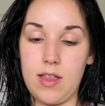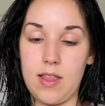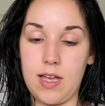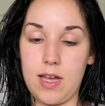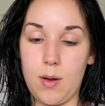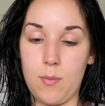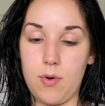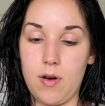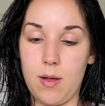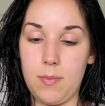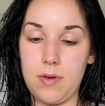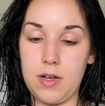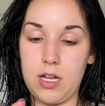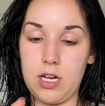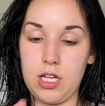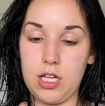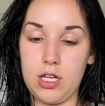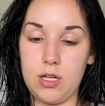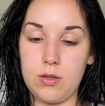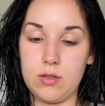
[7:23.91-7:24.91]
Like I'm probably
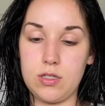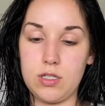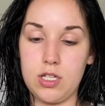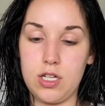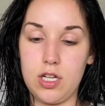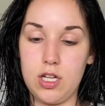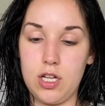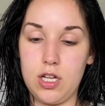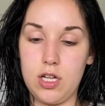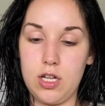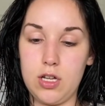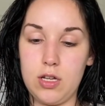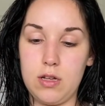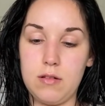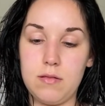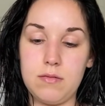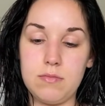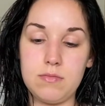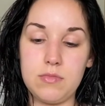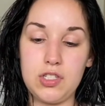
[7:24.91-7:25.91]
gonna use
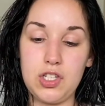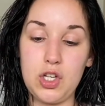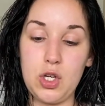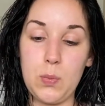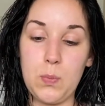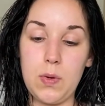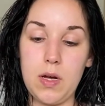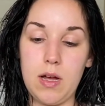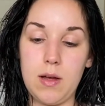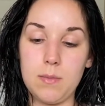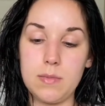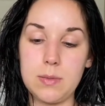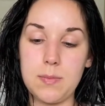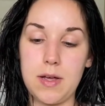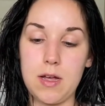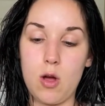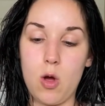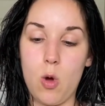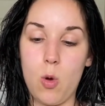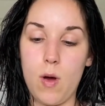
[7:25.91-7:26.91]
2 pumps my
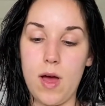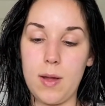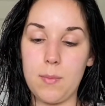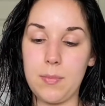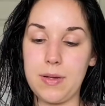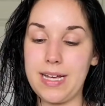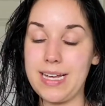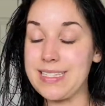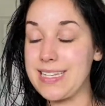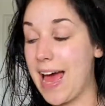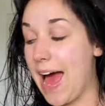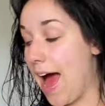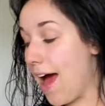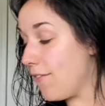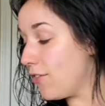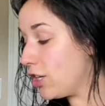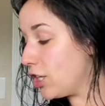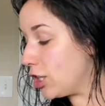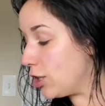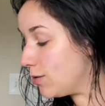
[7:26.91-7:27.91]
whole head, because I
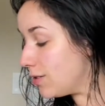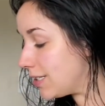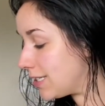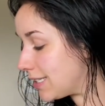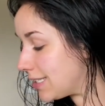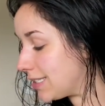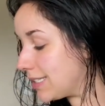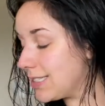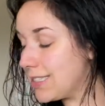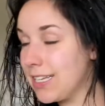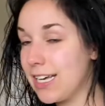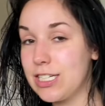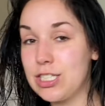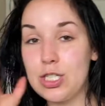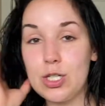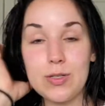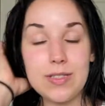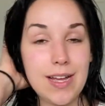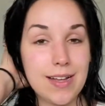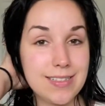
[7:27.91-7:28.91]
haven't used it since like
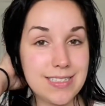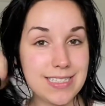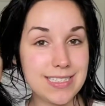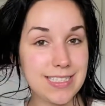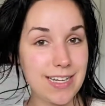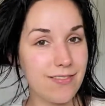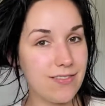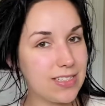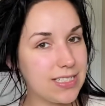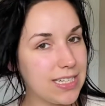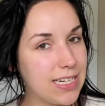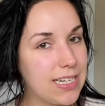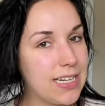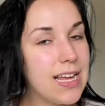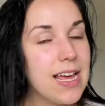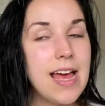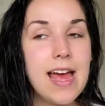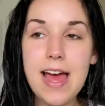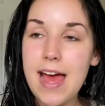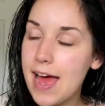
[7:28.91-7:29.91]
2017,
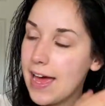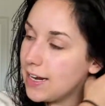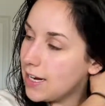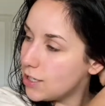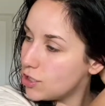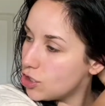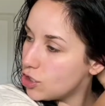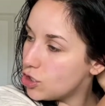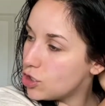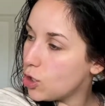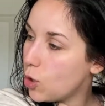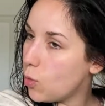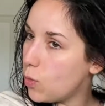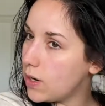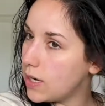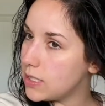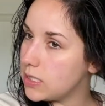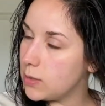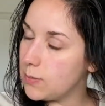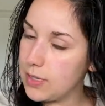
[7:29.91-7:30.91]
and I just don't
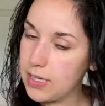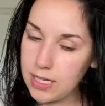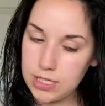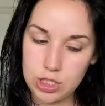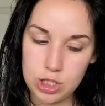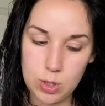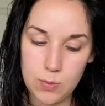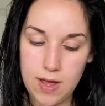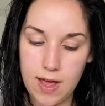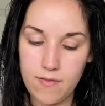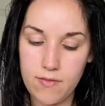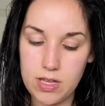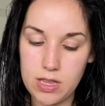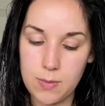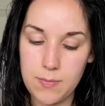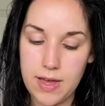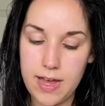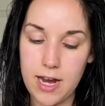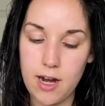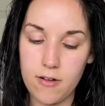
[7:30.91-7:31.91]
want it to be like too heavy and then
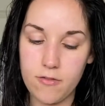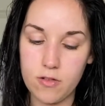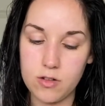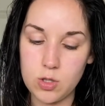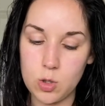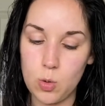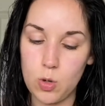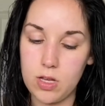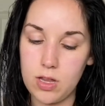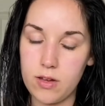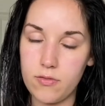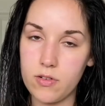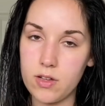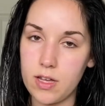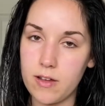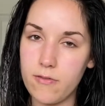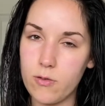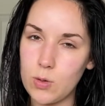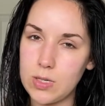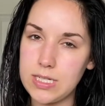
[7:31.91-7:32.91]
my hair feels oily for
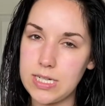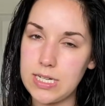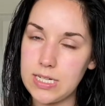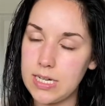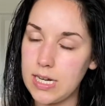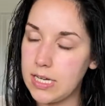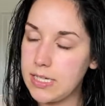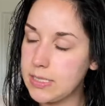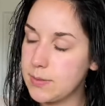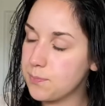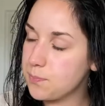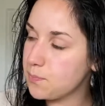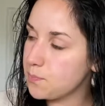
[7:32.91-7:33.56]
like 14 days.